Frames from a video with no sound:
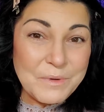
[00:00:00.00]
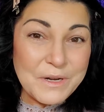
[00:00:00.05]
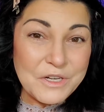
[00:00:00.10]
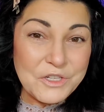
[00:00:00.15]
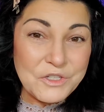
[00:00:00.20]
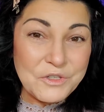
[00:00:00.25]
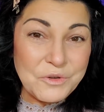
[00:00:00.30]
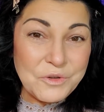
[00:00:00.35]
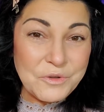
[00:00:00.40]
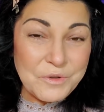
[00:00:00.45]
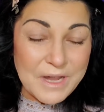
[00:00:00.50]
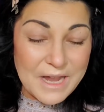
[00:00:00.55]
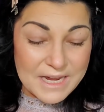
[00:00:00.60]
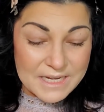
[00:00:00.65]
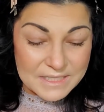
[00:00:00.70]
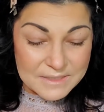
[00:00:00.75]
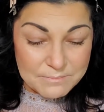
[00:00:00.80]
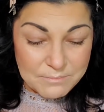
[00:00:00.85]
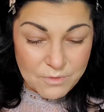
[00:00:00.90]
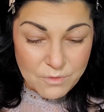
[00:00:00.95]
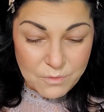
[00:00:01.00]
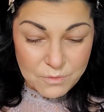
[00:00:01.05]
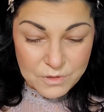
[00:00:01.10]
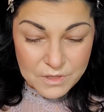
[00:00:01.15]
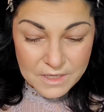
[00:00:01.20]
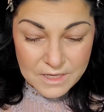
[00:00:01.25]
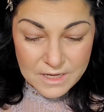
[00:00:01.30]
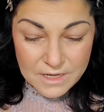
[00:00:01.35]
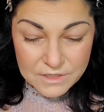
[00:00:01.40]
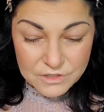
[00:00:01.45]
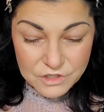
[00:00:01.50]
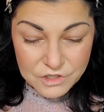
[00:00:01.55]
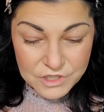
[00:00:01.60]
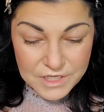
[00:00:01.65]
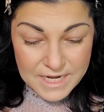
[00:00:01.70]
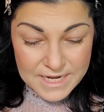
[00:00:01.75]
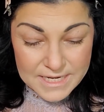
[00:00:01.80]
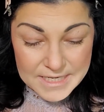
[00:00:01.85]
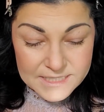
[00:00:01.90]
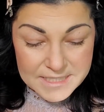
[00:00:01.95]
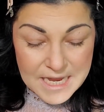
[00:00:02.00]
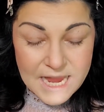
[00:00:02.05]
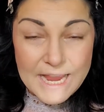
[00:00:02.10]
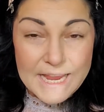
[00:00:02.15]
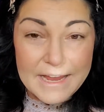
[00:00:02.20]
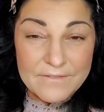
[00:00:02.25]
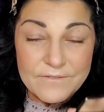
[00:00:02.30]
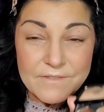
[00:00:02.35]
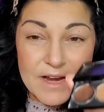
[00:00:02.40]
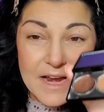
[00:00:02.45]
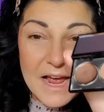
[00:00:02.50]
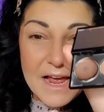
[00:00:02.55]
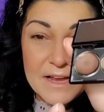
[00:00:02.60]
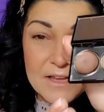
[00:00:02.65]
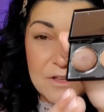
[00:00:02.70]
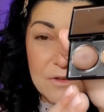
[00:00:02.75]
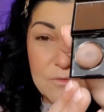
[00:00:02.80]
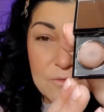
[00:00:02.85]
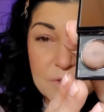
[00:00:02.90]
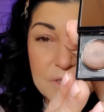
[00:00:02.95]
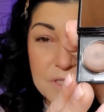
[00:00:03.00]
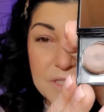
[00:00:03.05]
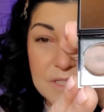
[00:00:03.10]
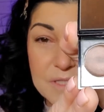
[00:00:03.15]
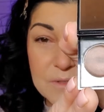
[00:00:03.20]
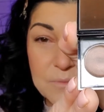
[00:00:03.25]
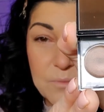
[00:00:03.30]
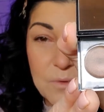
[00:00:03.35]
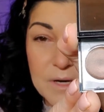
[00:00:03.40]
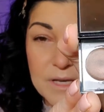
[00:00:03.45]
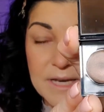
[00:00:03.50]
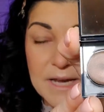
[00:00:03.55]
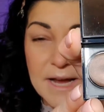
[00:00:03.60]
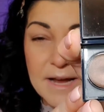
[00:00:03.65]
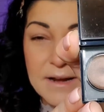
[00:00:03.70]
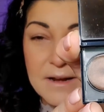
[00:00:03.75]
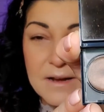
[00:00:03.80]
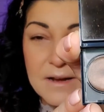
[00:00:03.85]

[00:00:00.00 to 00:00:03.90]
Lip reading: want to show you guys both shades. I have not used this one yet,